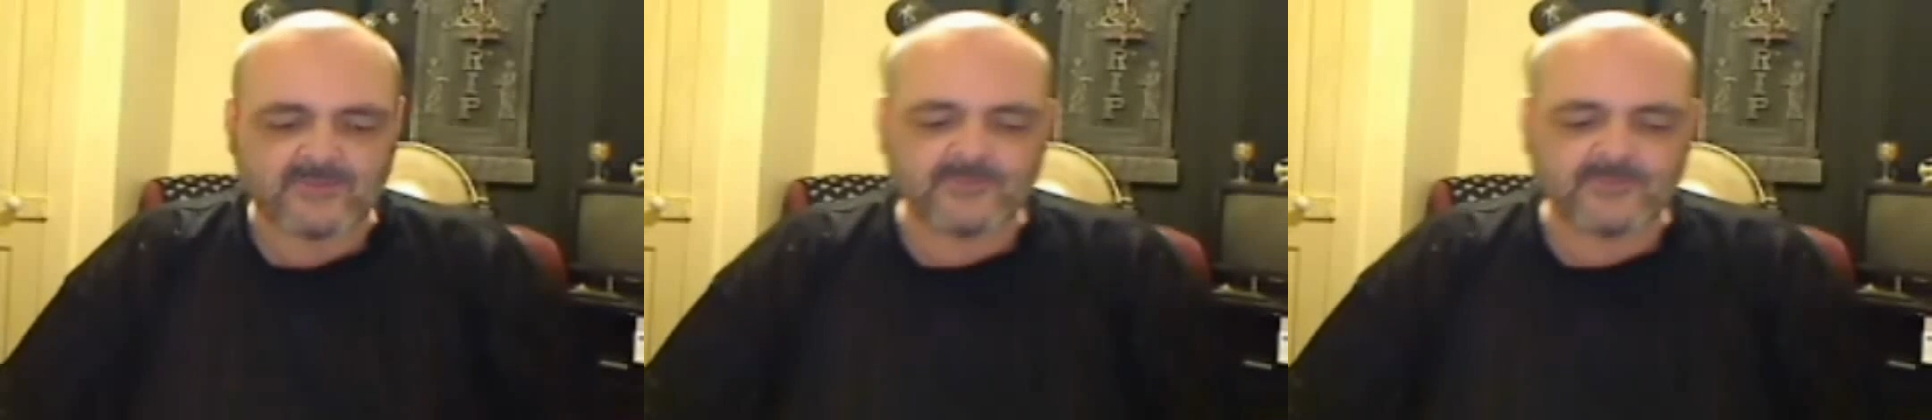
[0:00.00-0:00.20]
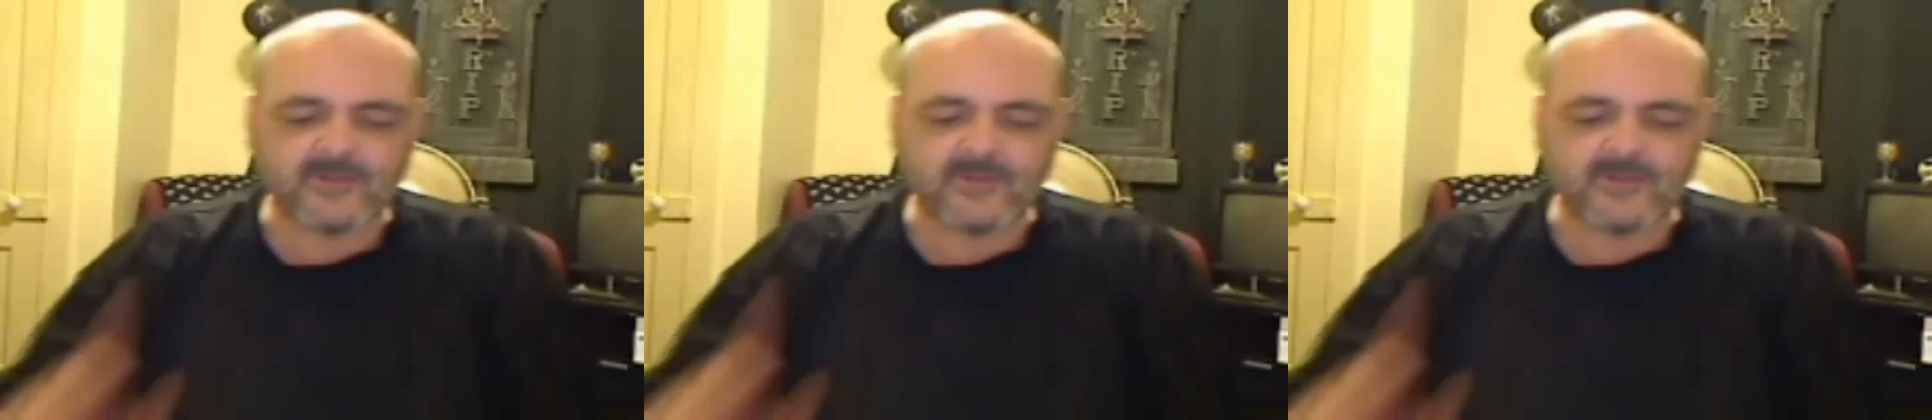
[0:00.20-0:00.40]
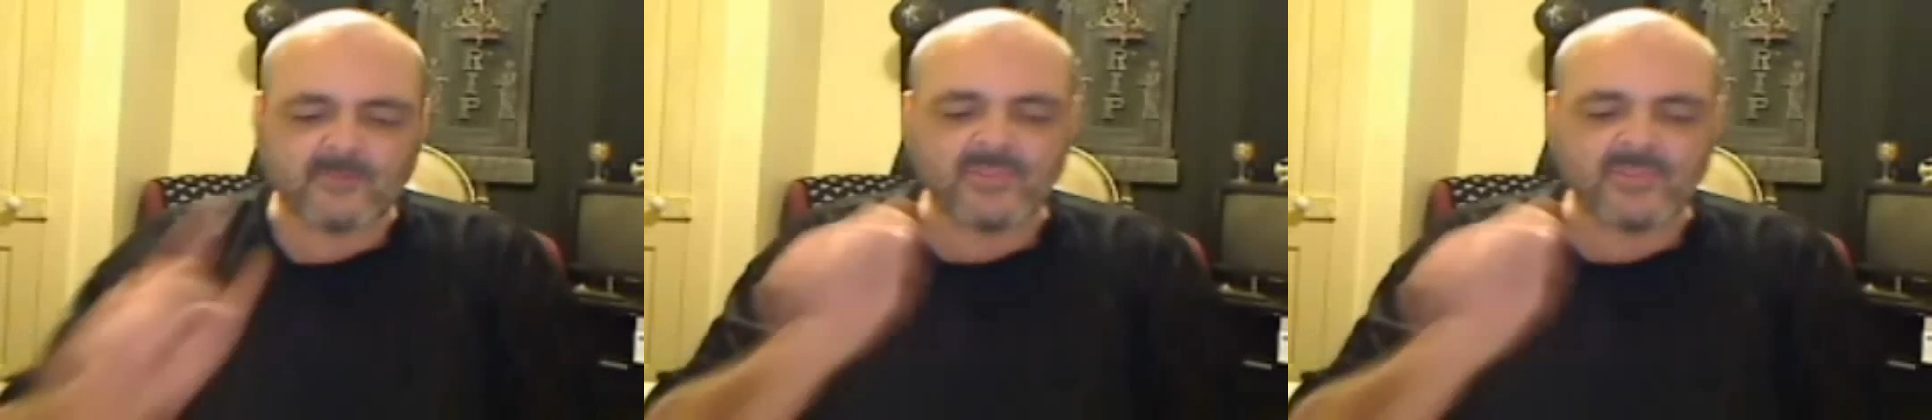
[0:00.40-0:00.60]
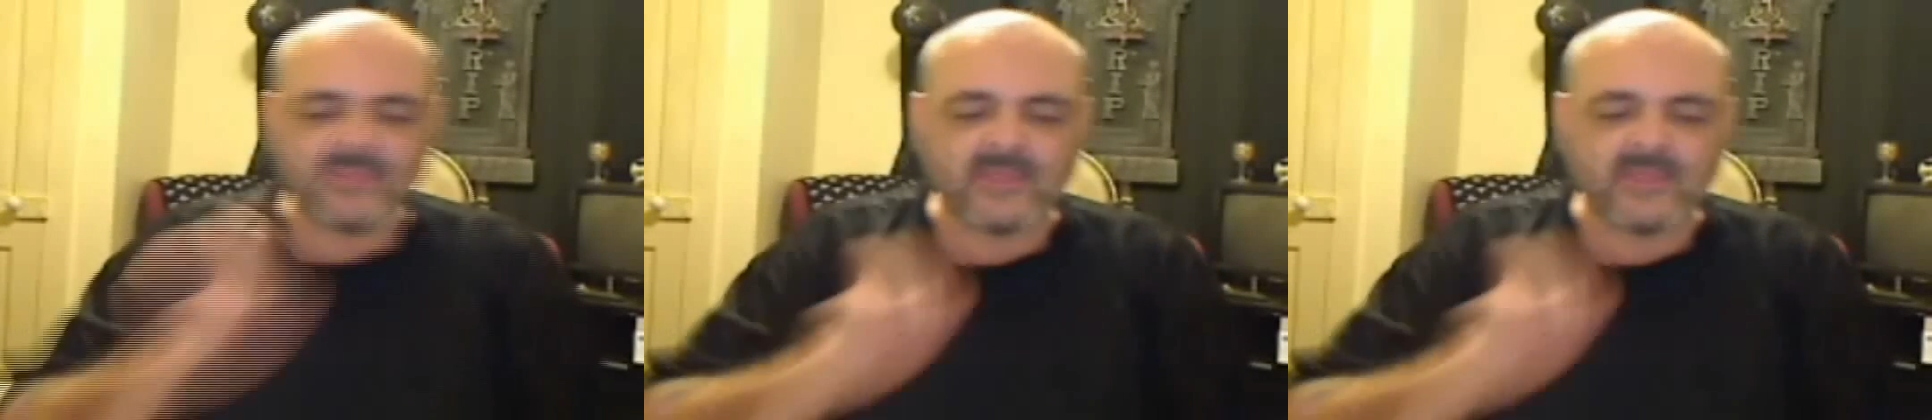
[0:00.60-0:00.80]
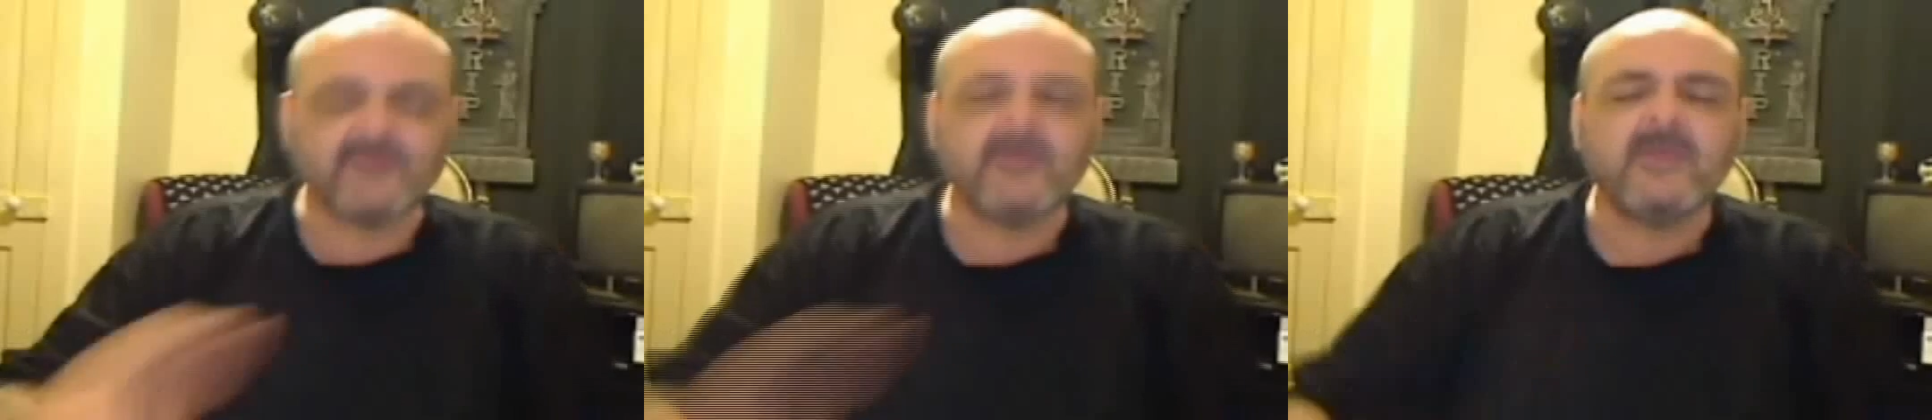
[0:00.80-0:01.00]
there's a couple
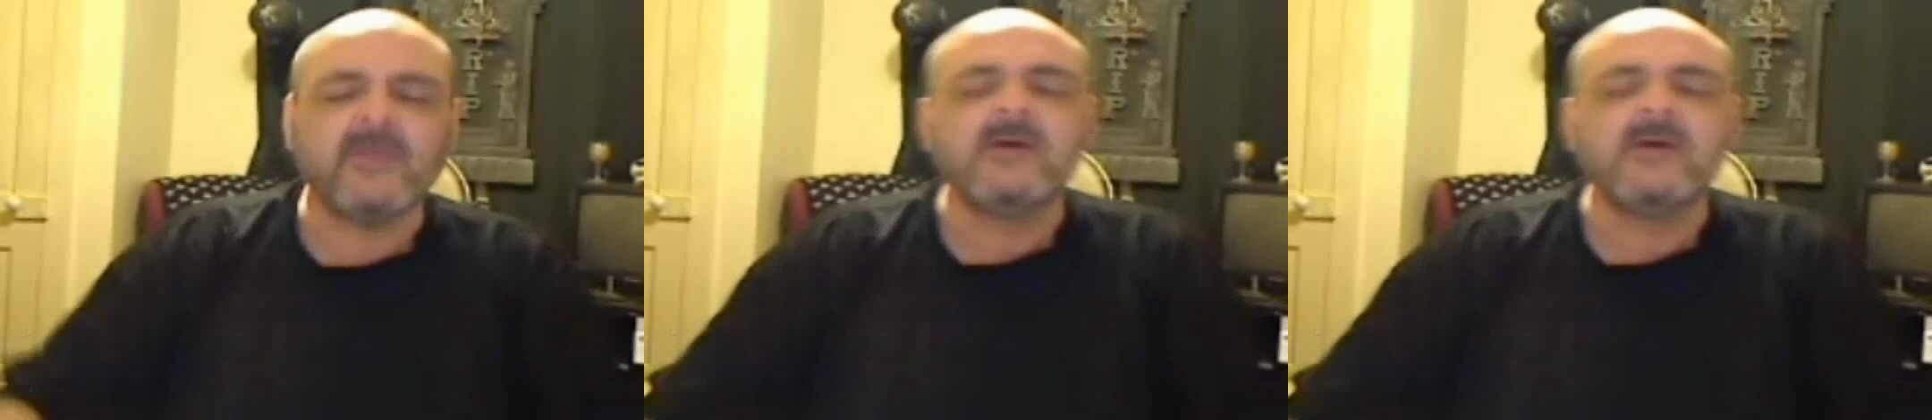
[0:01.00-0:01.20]
things.